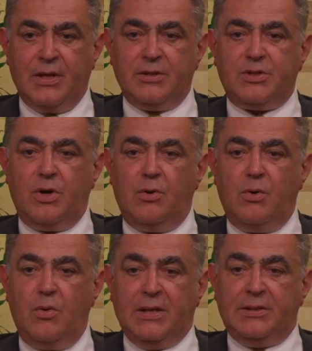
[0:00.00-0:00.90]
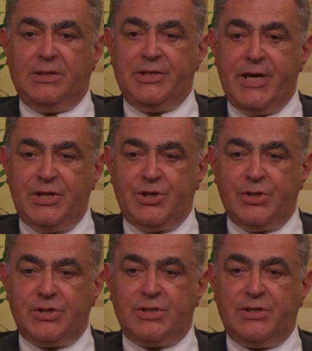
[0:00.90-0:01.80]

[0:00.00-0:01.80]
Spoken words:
So the dangers